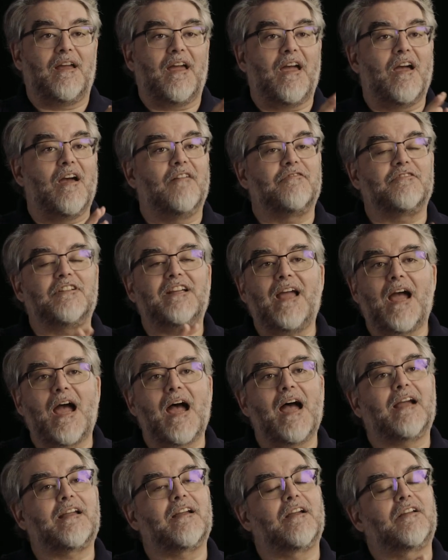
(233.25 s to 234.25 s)
Every
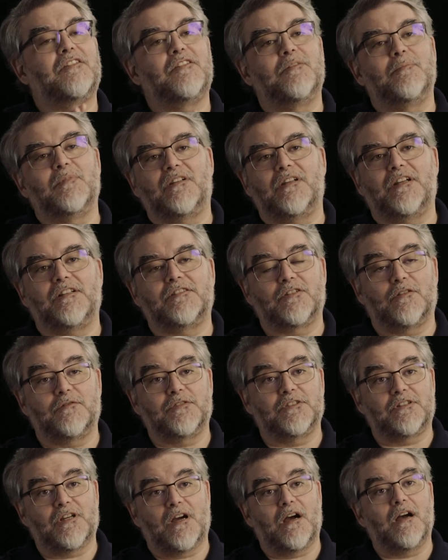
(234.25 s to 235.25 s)
hack accumulates
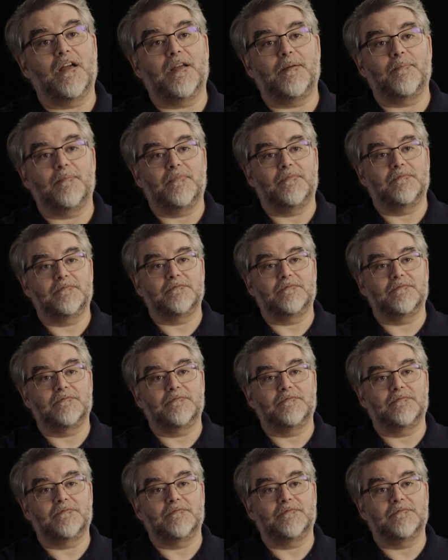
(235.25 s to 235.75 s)
over time.